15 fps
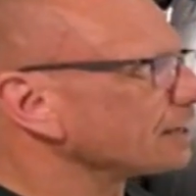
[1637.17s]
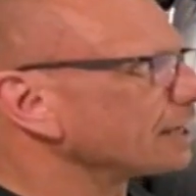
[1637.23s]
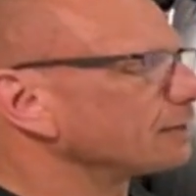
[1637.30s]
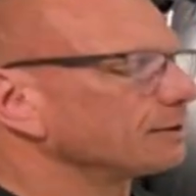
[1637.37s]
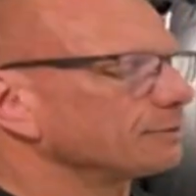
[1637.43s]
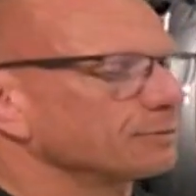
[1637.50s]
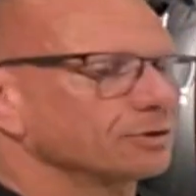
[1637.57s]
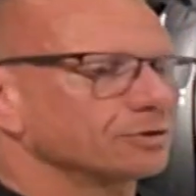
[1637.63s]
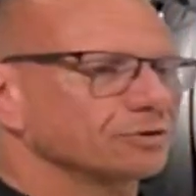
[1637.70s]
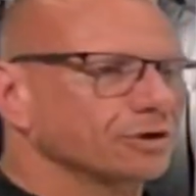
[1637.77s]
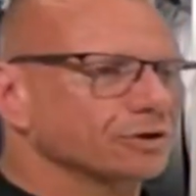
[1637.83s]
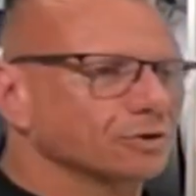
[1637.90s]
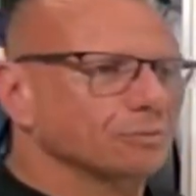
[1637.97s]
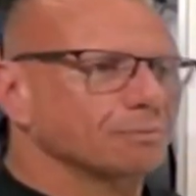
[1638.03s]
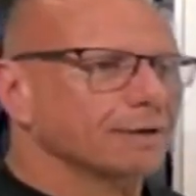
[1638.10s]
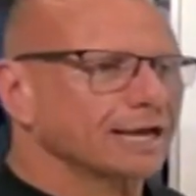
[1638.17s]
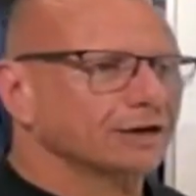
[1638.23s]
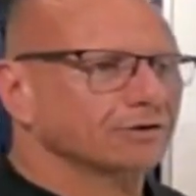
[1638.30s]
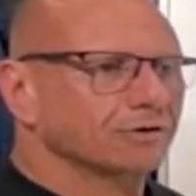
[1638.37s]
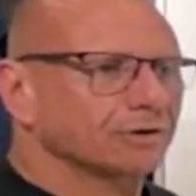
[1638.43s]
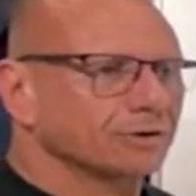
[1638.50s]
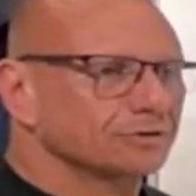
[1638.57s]
And remember, not
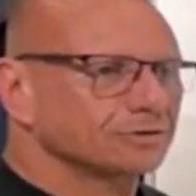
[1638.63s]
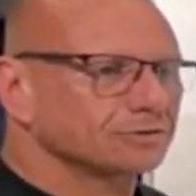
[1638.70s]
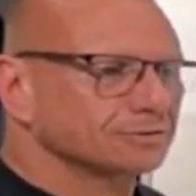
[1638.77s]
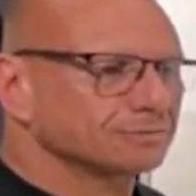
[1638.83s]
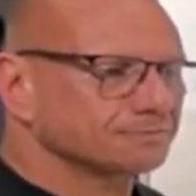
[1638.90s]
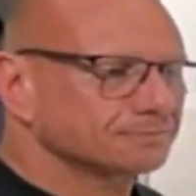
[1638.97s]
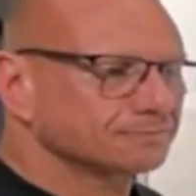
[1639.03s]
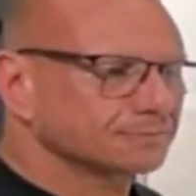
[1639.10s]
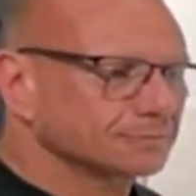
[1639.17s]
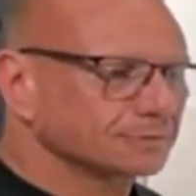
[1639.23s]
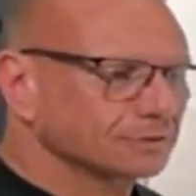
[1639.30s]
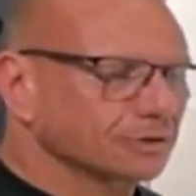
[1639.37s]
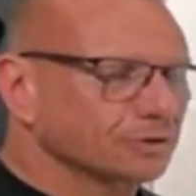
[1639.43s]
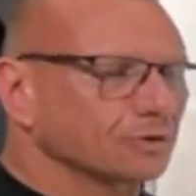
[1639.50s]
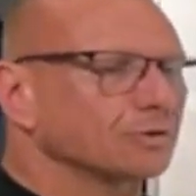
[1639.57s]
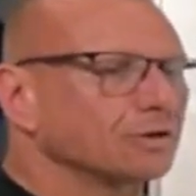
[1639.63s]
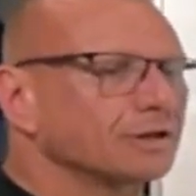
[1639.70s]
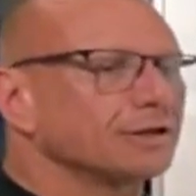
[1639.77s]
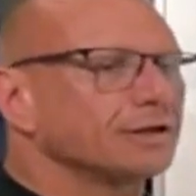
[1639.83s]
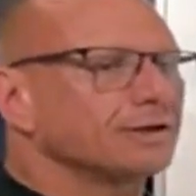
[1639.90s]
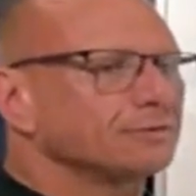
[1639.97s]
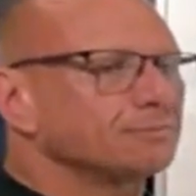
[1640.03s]
all
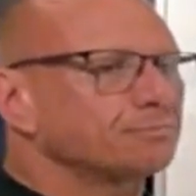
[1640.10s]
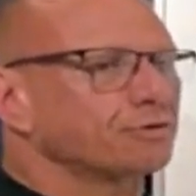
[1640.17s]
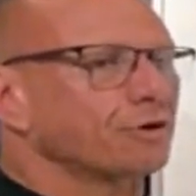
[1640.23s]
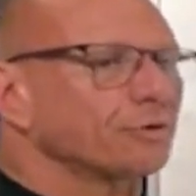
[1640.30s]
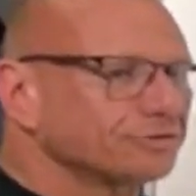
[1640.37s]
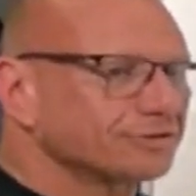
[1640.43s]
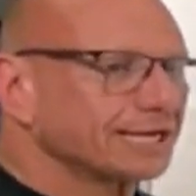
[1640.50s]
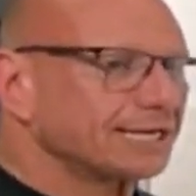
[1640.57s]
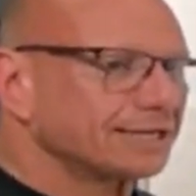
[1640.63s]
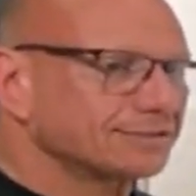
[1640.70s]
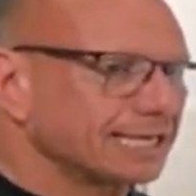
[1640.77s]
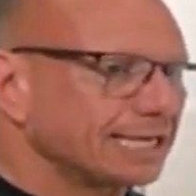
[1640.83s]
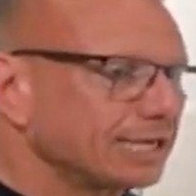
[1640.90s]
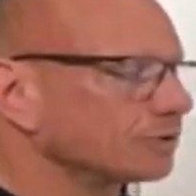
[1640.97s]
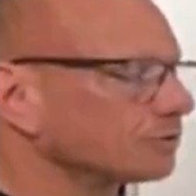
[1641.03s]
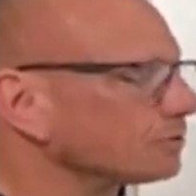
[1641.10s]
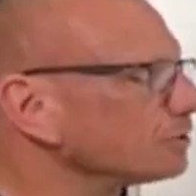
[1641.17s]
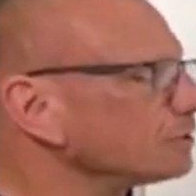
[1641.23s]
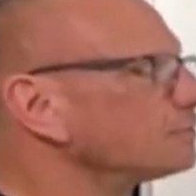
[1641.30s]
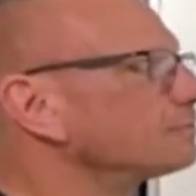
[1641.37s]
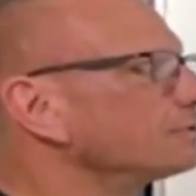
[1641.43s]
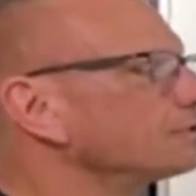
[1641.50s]
protein is
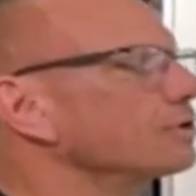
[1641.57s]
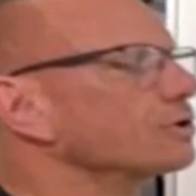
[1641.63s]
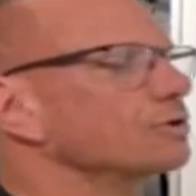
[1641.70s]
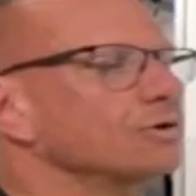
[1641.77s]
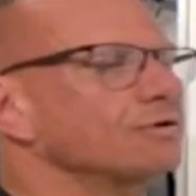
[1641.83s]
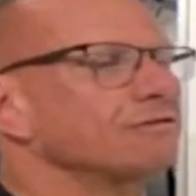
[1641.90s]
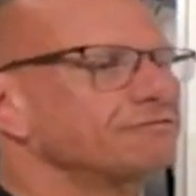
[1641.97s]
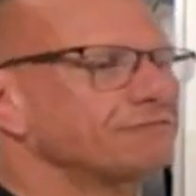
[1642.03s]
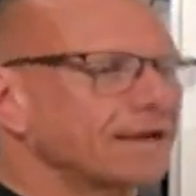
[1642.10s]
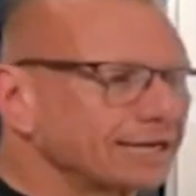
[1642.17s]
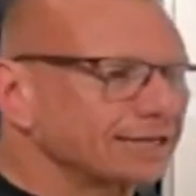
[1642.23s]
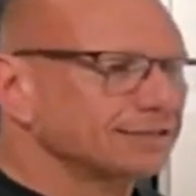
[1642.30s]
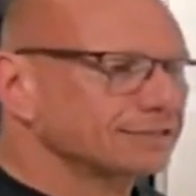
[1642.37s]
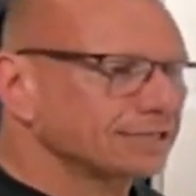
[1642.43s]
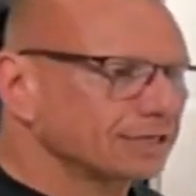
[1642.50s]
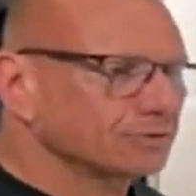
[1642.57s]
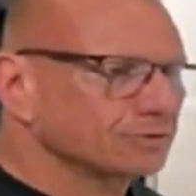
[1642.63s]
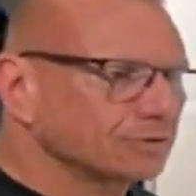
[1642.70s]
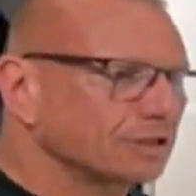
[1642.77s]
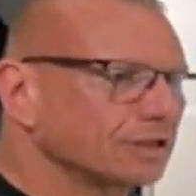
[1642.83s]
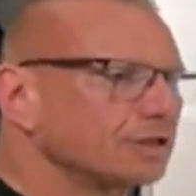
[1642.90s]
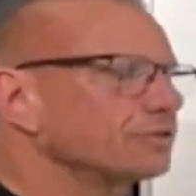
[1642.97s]
equal, not all fat is
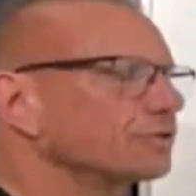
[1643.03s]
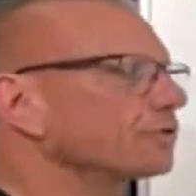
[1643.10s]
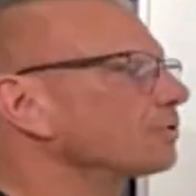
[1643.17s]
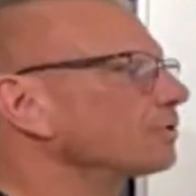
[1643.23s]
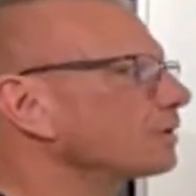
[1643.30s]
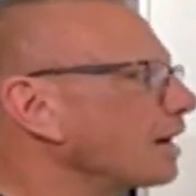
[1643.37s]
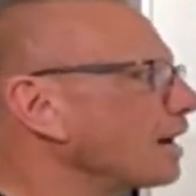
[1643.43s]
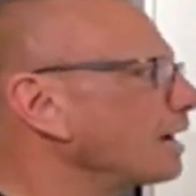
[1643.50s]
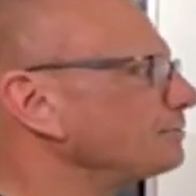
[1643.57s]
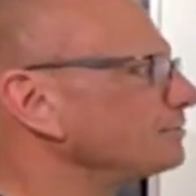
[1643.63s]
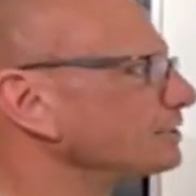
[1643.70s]
equal, not all carb